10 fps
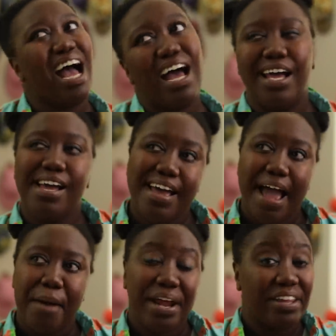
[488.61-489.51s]

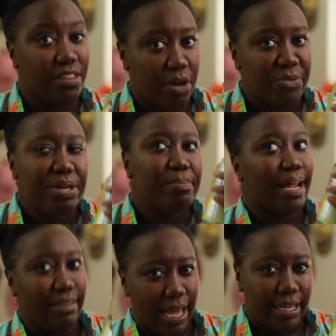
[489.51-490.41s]
I'm not in love with it, but
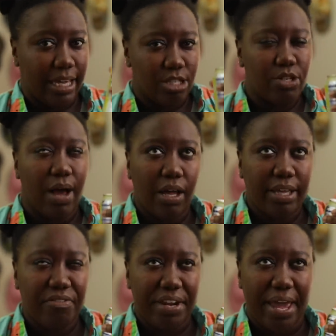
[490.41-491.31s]
I like it. So I'll
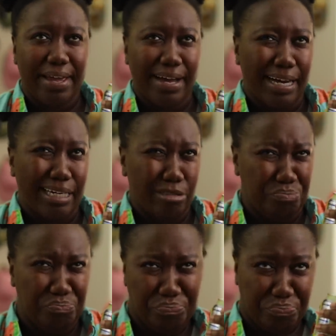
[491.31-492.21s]
give it a,
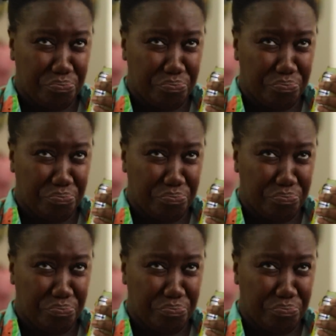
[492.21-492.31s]
um,